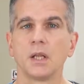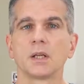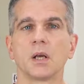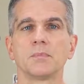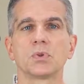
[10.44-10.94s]

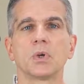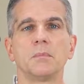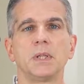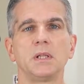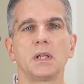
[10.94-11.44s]
come join
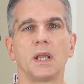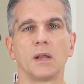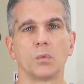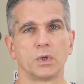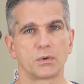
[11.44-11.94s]
me
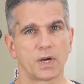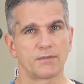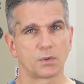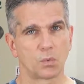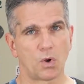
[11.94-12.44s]
at Woodcraft
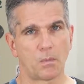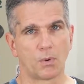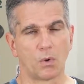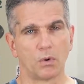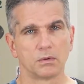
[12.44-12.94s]
in
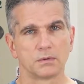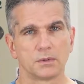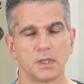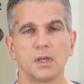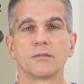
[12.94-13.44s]
Walpole
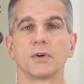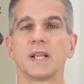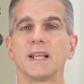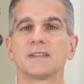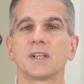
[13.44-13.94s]
for a
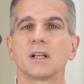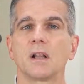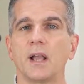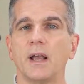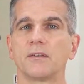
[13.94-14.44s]
hands-on
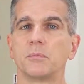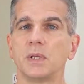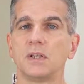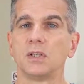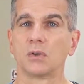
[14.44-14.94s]
class
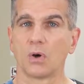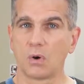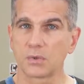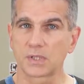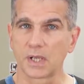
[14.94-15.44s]
bending your
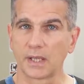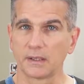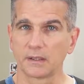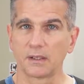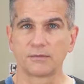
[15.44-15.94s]
own
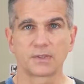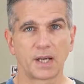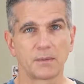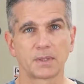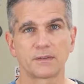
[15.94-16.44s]
set of
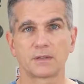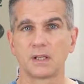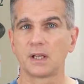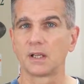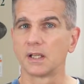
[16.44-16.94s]
timeless and
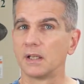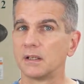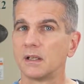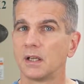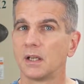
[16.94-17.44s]
elegant
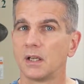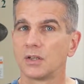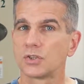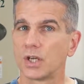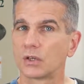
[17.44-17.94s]

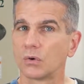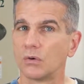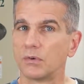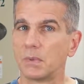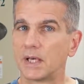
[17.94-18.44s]
shaker
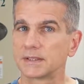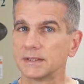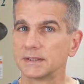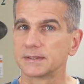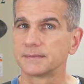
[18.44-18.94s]
oval
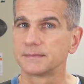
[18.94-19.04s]
boxes.